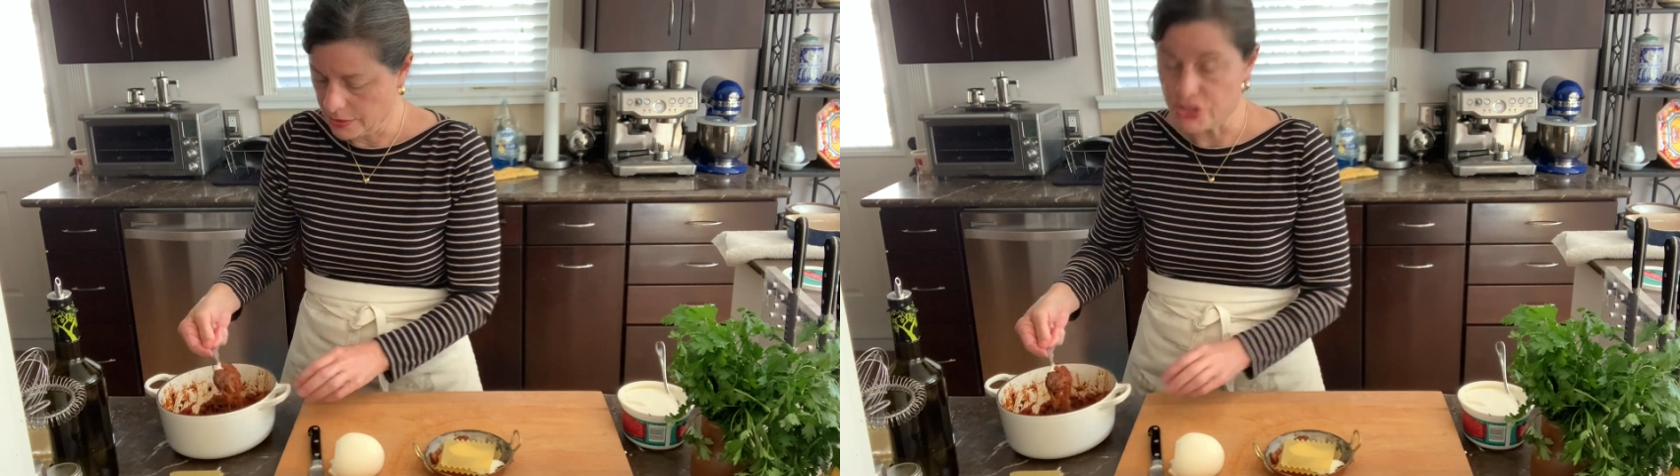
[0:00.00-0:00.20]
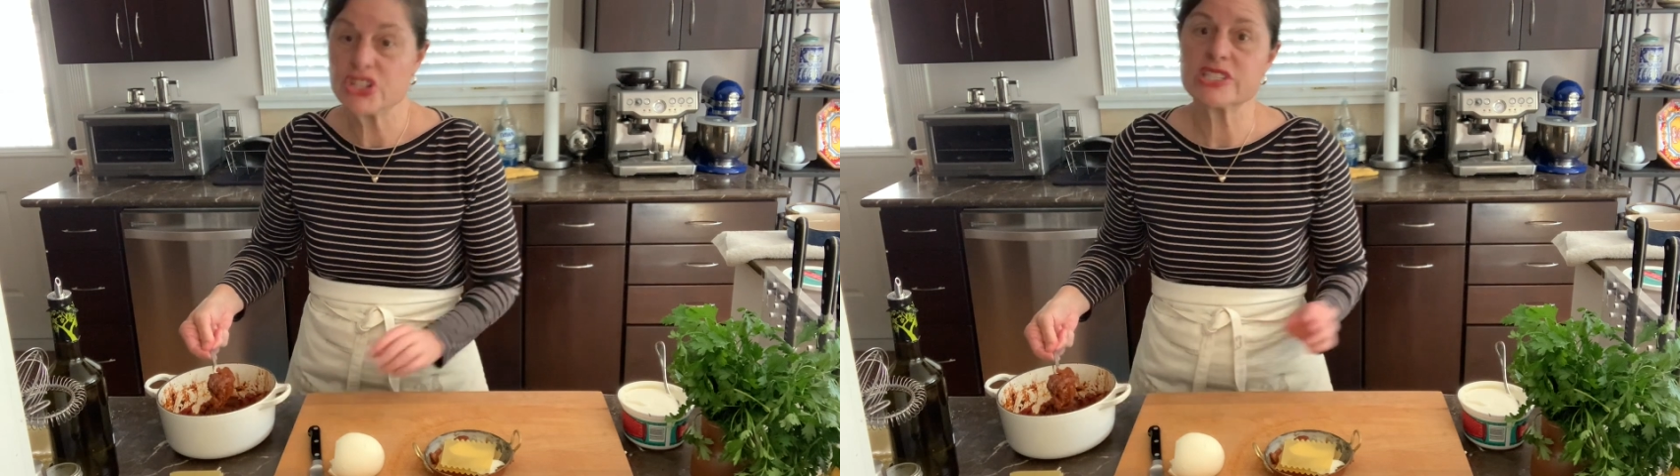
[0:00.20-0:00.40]

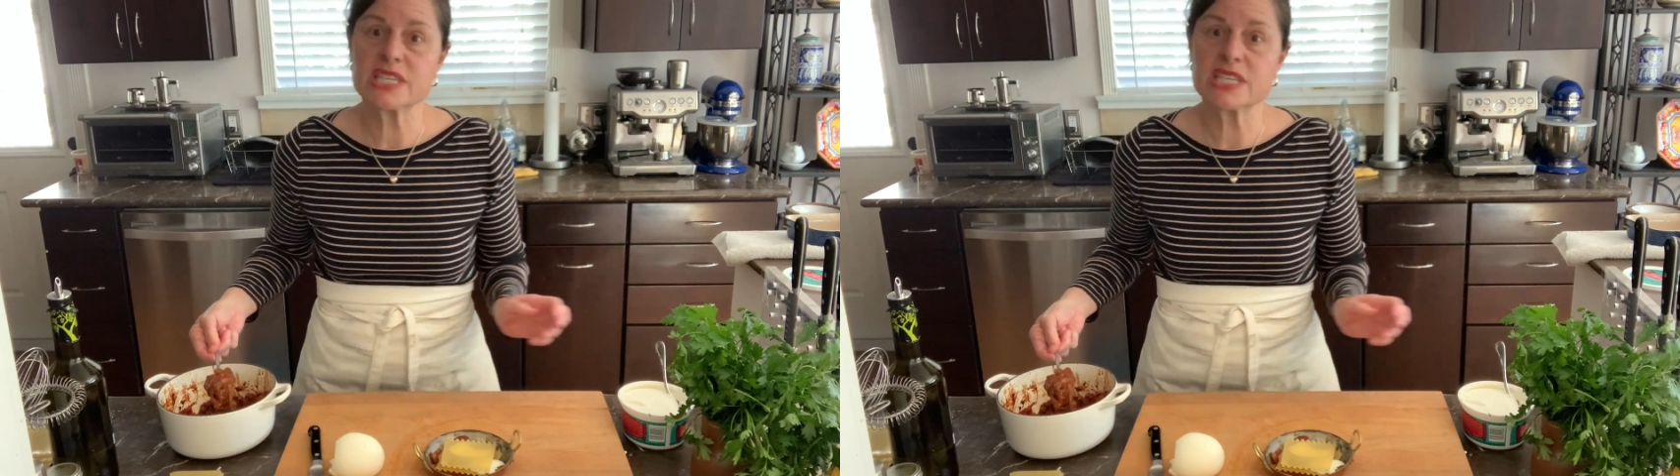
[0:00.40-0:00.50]
just